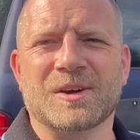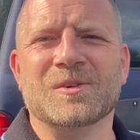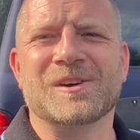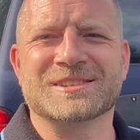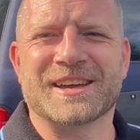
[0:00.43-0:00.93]

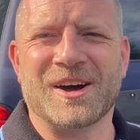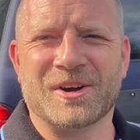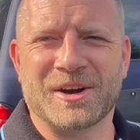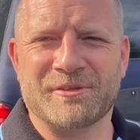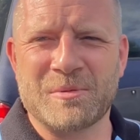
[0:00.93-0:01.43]
What's going
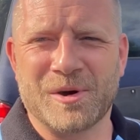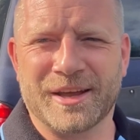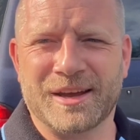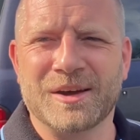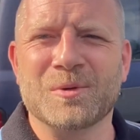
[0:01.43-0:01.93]
on,
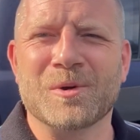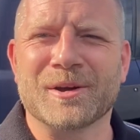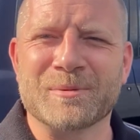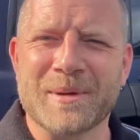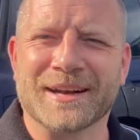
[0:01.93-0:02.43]
everybody?
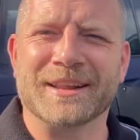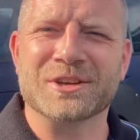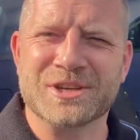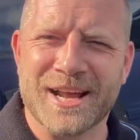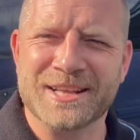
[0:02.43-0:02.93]
Welcome back to the
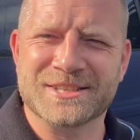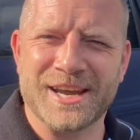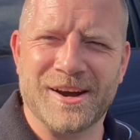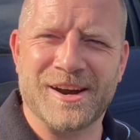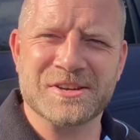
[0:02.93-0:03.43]
Shannon's
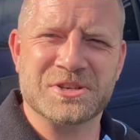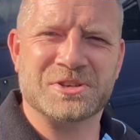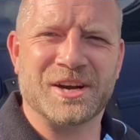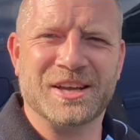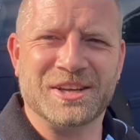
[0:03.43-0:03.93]
Garage
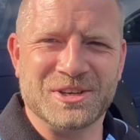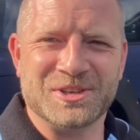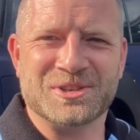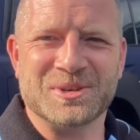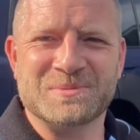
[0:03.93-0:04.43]
Australia
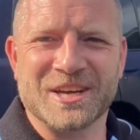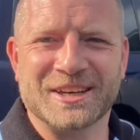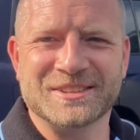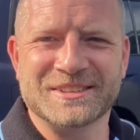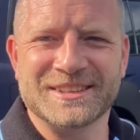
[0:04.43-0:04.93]
YouTube channel.